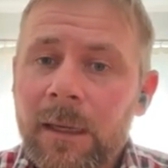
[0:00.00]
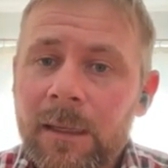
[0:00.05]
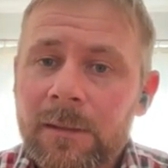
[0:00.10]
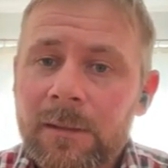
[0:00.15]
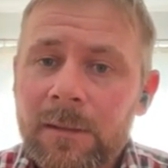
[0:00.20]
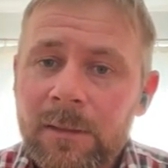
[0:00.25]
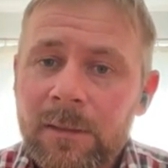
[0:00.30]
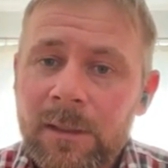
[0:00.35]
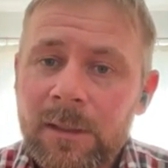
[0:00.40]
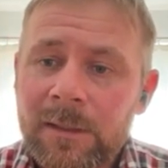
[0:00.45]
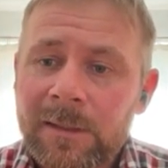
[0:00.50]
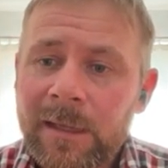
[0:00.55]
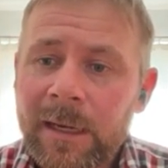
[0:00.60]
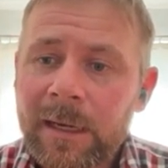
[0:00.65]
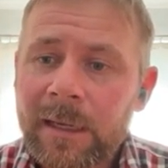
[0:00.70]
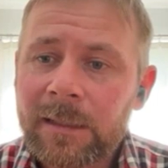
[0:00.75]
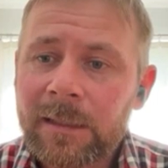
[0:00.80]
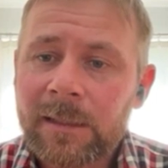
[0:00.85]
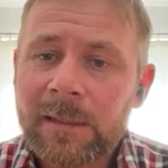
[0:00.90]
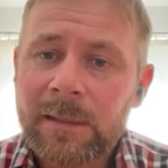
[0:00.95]
So she's
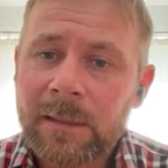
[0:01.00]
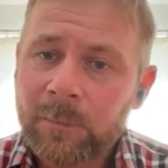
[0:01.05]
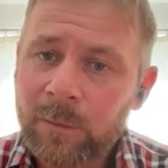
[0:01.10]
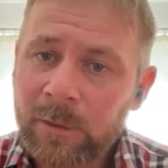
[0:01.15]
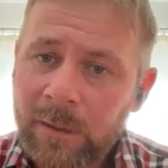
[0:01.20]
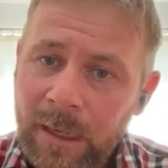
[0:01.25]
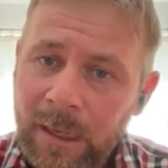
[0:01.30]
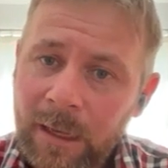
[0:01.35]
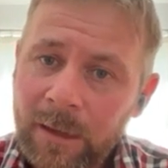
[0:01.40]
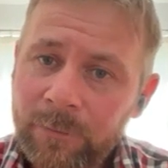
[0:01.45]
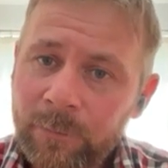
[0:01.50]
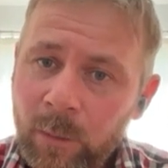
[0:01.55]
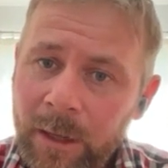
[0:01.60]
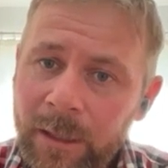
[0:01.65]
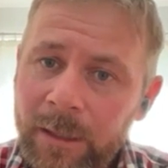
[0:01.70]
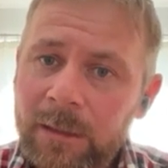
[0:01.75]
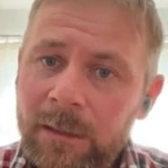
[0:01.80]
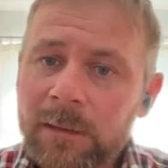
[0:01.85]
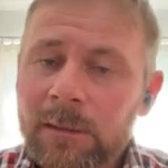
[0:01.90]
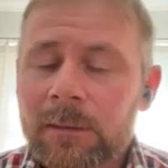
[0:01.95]
taken a step with half
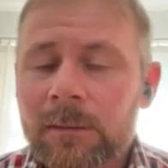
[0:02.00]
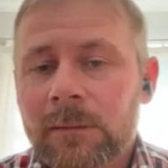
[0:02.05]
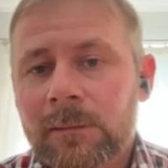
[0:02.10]
weight,